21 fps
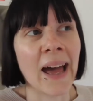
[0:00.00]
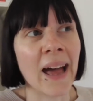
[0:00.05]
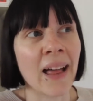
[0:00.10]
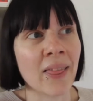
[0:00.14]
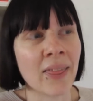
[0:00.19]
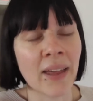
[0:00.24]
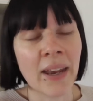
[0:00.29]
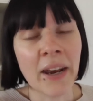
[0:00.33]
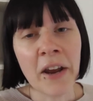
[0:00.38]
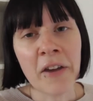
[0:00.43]

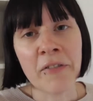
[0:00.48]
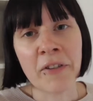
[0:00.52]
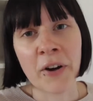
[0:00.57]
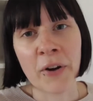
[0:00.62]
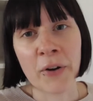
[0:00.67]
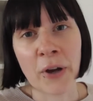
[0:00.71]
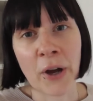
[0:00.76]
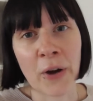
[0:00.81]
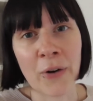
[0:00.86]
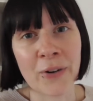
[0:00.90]
And then I
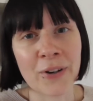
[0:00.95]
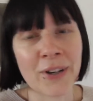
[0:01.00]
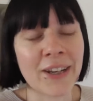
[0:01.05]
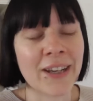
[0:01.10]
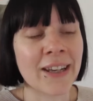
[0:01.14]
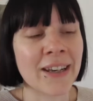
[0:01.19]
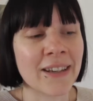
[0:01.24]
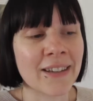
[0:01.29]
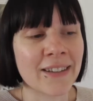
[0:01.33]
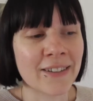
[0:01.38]
found out
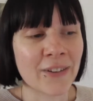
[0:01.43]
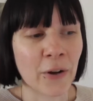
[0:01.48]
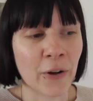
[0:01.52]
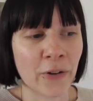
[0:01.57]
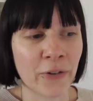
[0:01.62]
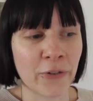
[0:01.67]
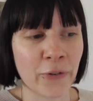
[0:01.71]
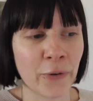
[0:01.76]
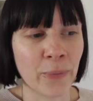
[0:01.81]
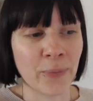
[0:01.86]
it is
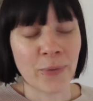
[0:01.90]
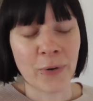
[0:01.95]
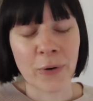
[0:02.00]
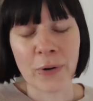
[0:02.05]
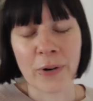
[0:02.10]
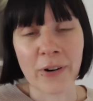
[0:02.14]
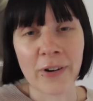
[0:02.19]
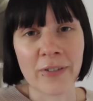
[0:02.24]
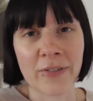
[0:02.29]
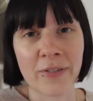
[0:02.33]
also
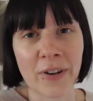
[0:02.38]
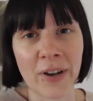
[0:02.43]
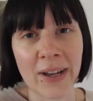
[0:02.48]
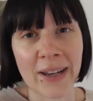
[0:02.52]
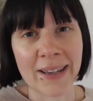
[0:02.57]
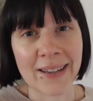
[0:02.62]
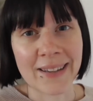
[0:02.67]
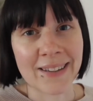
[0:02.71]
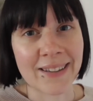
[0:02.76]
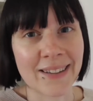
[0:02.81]
more of
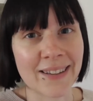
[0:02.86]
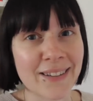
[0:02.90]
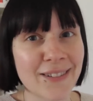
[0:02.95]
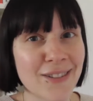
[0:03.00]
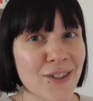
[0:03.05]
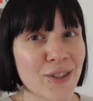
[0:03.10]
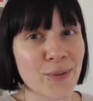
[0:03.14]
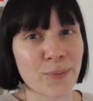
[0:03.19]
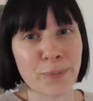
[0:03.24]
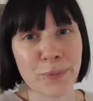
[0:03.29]

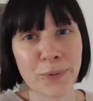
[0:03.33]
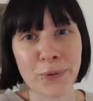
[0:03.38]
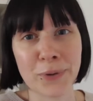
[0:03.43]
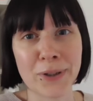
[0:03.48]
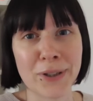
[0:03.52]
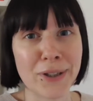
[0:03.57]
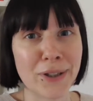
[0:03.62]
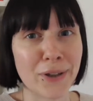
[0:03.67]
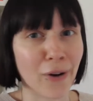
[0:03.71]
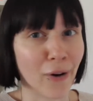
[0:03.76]
a
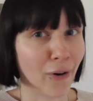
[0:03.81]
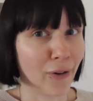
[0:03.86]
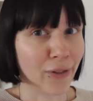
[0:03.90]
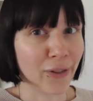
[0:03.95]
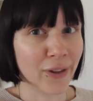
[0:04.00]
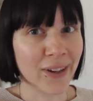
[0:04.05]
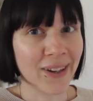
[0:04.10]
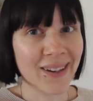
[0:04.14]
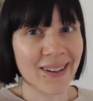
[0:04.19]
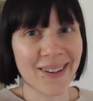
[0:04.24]
spooky
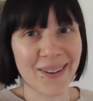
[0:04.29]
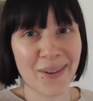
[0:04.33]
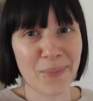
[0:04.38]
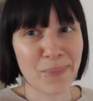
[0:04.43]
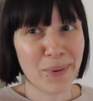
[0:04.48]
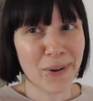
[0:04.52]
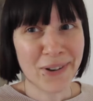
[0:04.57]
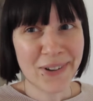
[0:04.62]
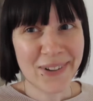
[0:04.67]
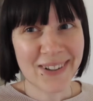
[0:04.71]

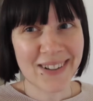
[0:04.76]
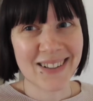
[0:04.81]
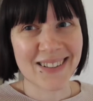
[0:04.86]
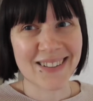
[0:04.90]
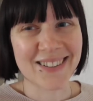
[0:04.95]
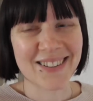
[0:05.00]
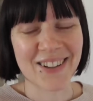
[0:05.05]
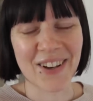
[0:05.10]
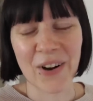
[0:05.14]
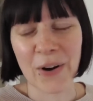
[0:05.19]
gothic book,
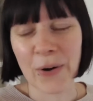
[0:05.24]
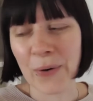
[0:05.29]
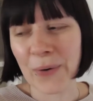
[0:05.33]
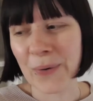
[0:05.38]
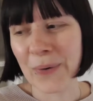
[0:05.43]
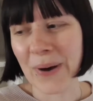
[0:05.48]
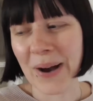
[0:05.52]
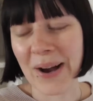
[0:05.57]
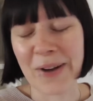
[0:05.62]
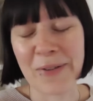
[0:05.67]

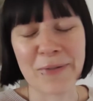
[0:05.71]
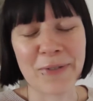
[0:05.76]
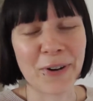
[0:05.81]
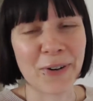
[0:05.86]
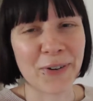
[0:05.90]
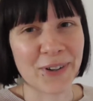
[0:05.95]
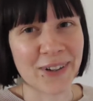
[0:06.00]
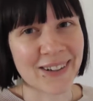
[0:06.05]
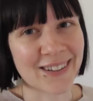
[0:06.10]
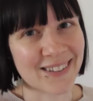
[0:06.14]
so I'm
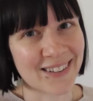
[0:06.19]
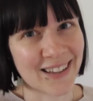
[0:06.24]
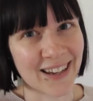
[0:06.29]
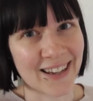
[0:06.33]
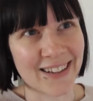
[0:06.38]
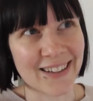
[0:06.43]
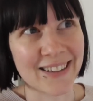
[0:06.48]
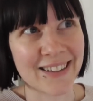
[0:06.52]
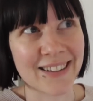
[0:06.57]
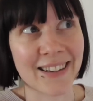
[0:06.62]
very
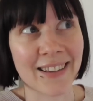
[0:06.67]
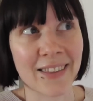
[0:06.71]
excited.